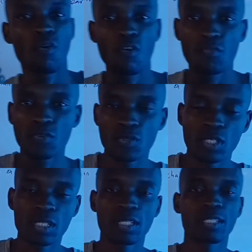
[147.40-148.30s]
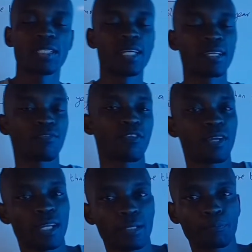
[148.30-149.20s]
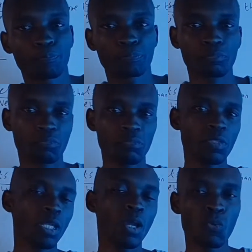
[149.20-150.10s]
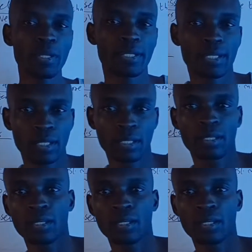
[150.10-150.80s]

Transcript: of using it just for a week.